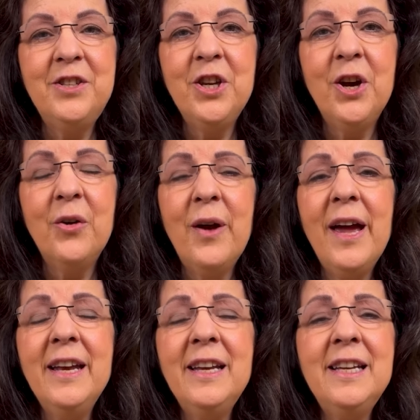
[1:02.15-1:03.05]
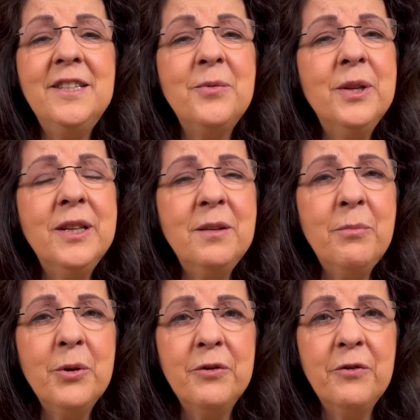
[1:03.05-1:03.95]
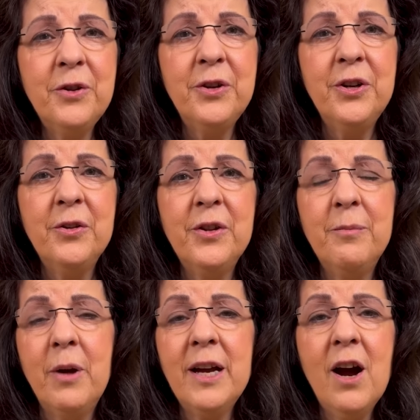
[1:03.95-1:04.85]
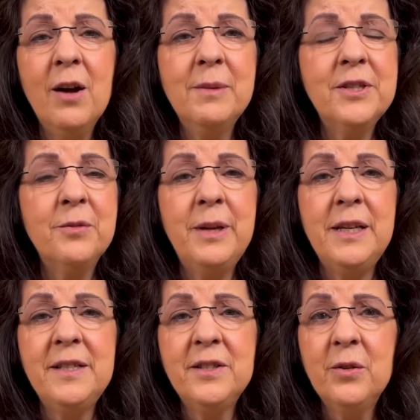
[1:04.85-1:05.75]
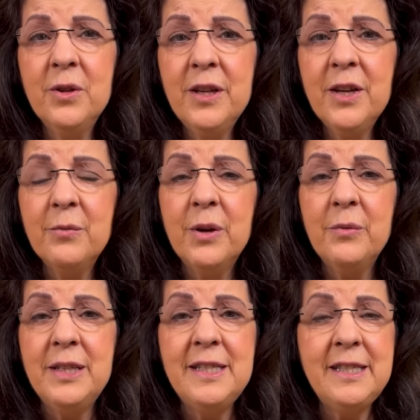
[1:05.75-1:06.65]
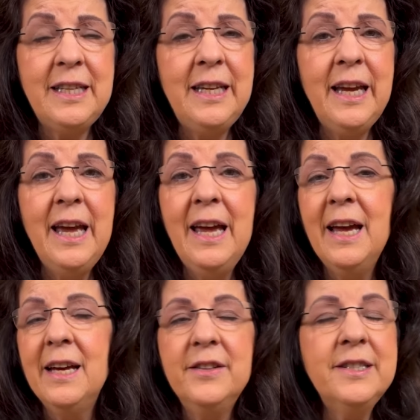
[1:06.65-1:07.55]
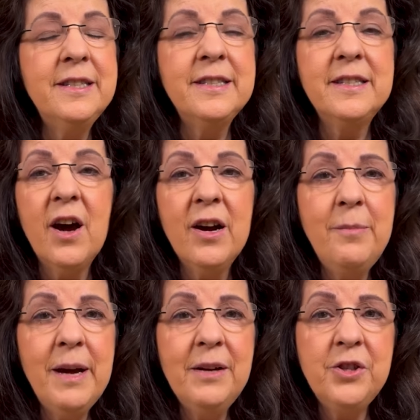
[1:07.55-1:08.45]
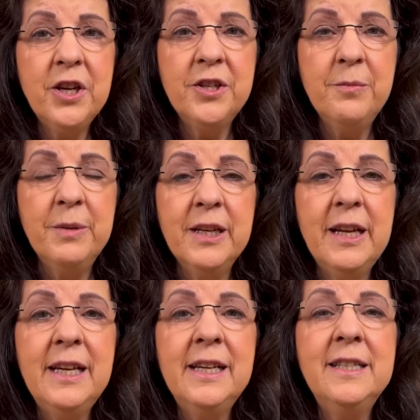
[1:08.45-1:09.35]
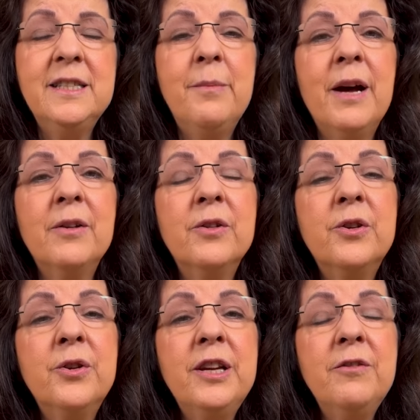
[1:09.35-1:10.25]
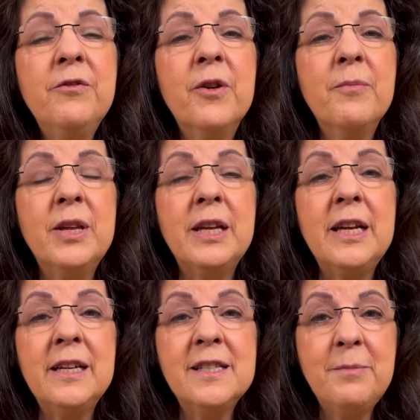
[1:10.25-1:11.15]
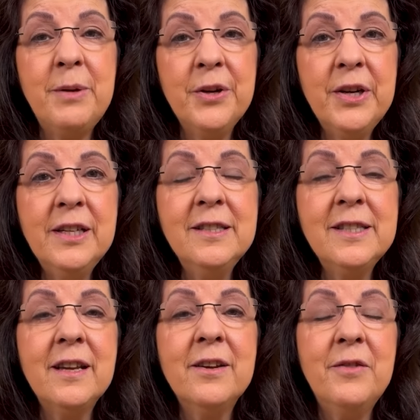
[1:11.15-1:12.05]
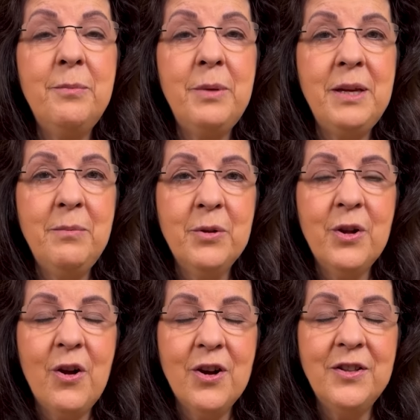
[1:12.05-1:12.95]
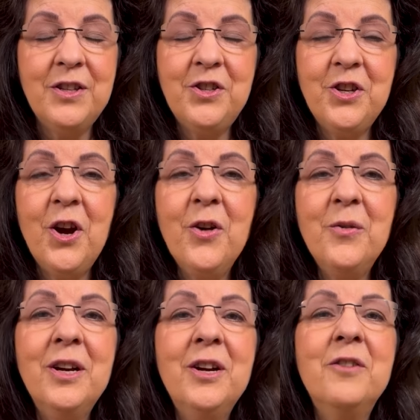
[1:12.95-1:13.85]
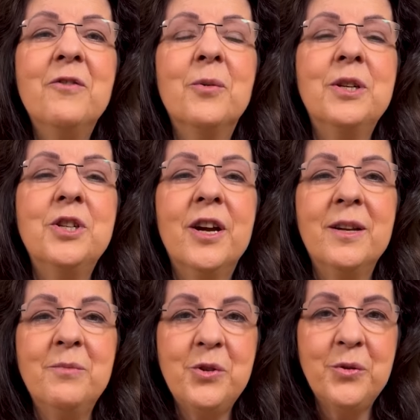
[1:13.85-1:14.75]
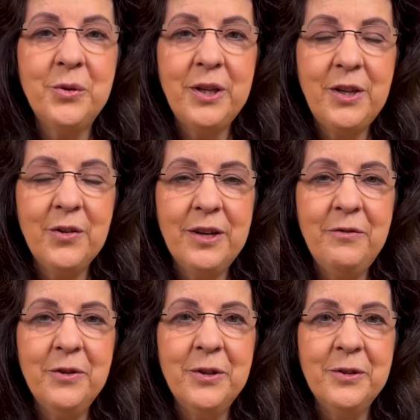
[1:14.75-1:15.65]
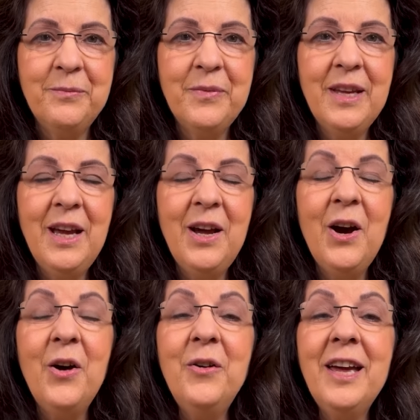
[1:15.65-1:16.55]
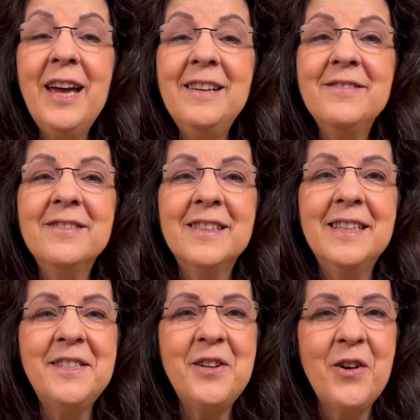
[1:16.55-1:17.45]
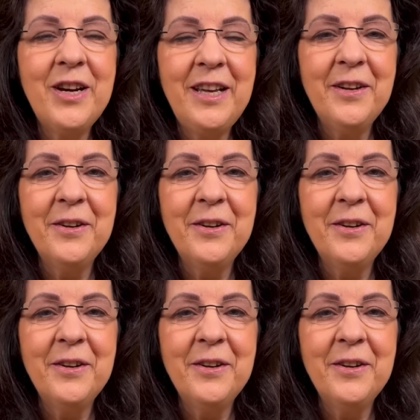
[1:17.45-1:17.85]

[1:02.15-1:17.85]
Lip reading: show, and it's really important for you to know that my comments are based solely on what we see, and this is not about judgment. It's about learning from the experience of the people on this show, for which I am truly grateful. Okay, let's start here.